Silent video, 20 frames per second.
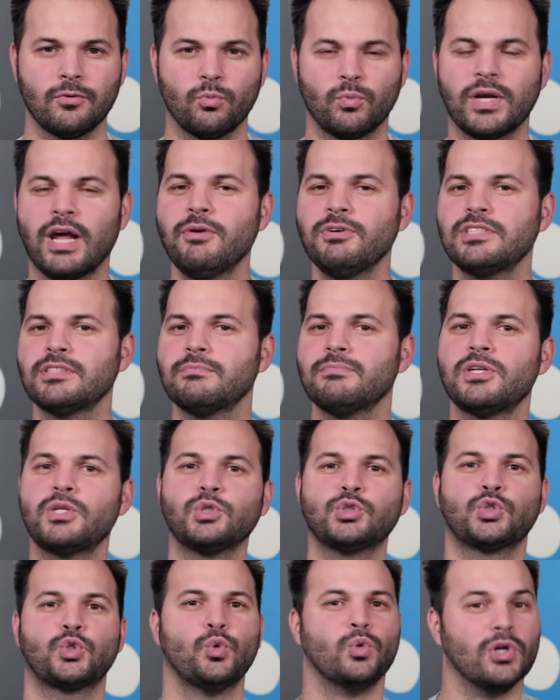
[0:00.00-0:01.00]
When I was in
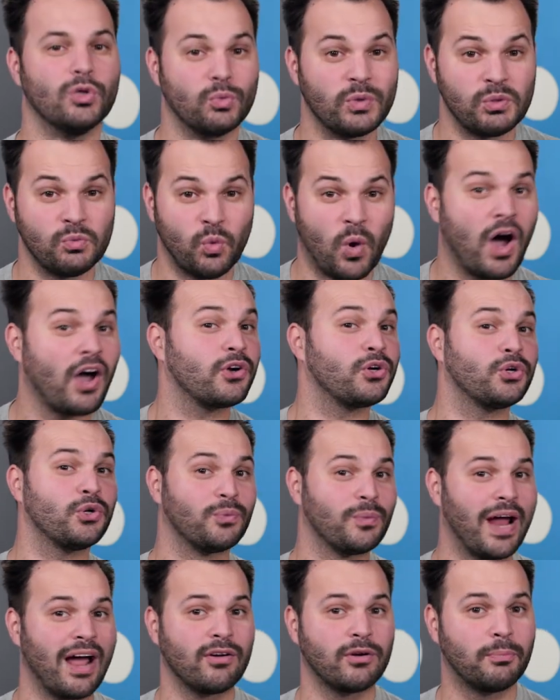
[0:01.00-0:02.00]
middle school, we wandered
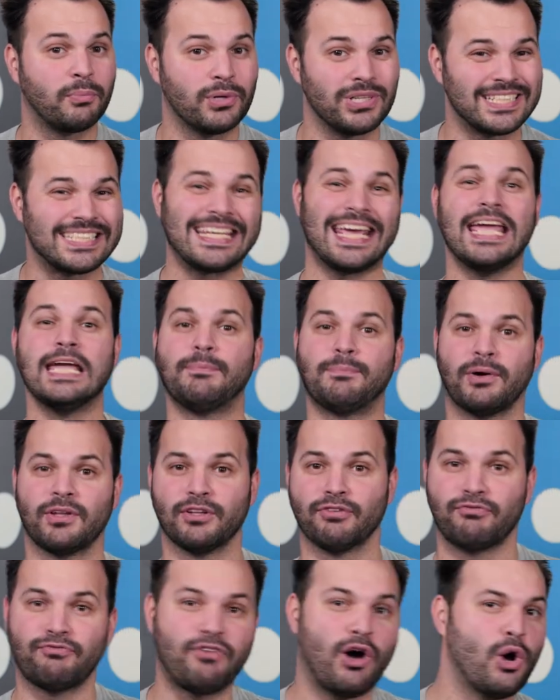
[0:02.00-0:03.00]
around and put tape
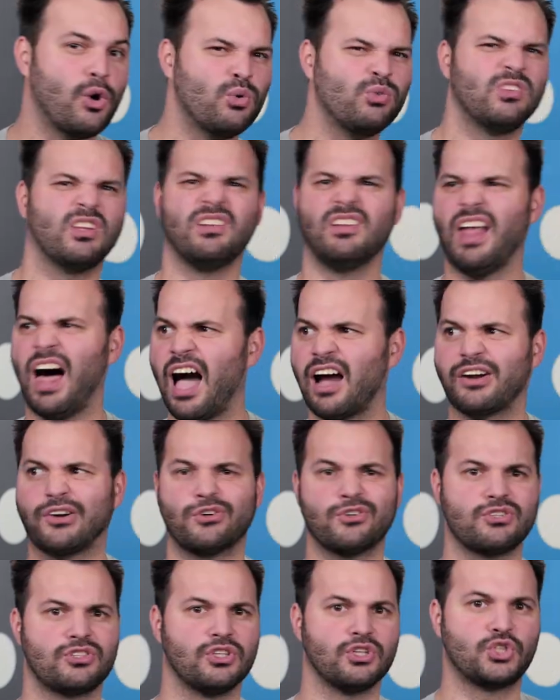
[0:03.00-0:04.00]
on the phone, the
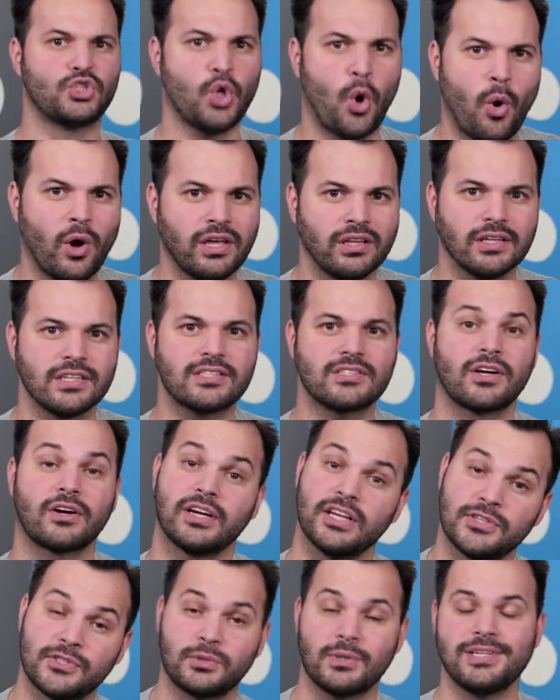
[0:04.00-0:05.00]
lockers, the toilets, our
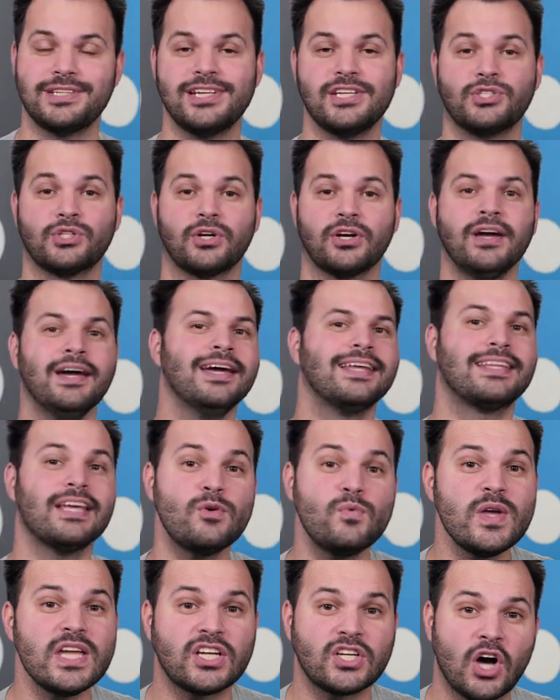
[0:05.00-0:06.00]
history teacher.
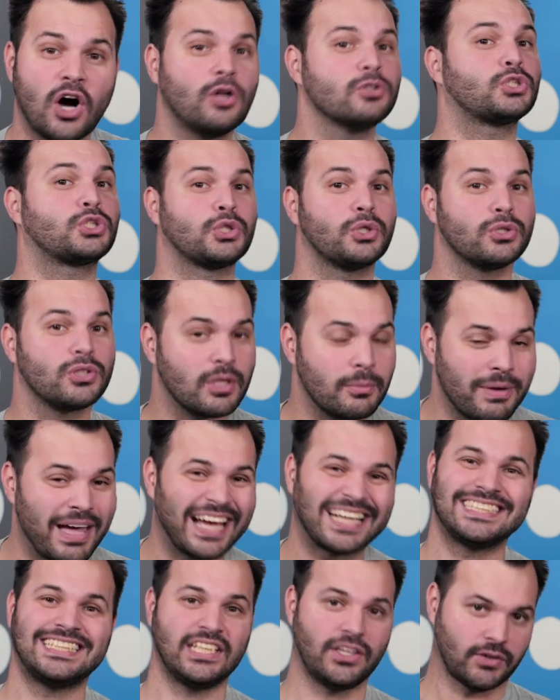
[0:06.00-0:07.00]
Then we cultured the
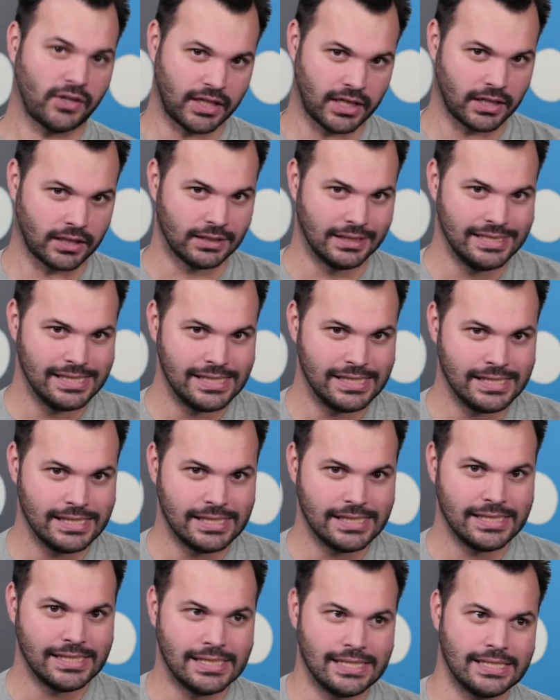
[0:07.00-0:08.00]
bacteria.
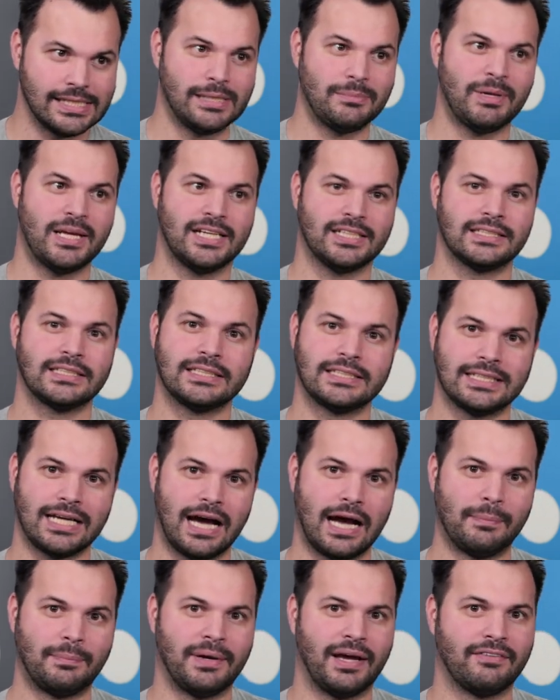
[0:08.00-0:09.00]
They made us
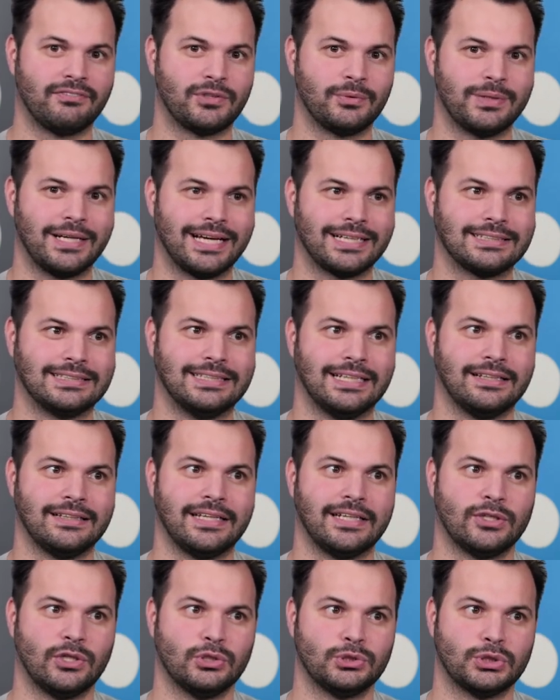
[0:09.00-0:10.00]
stop after we
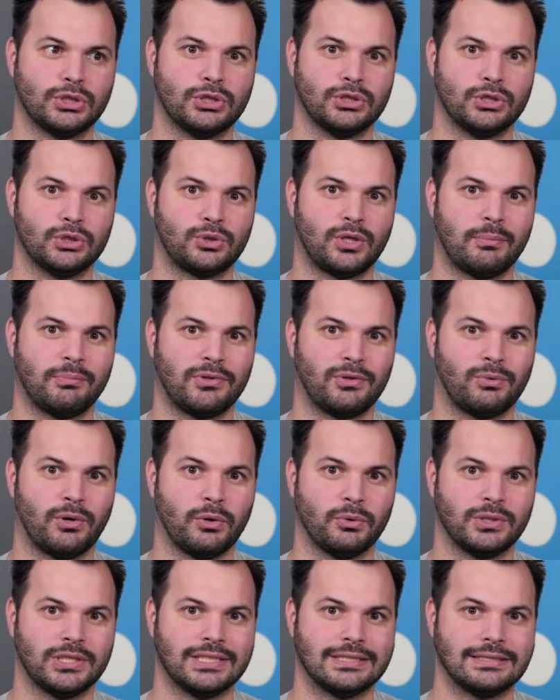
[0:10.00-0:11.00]
accidentally cultured strep
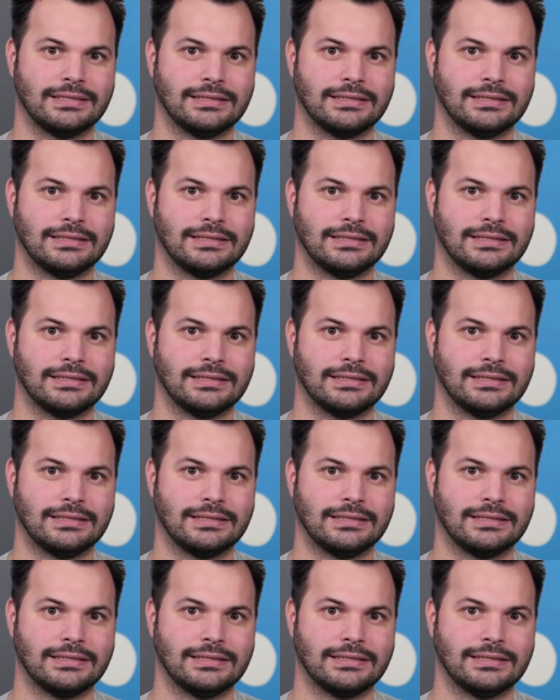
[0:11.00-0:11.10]
throat.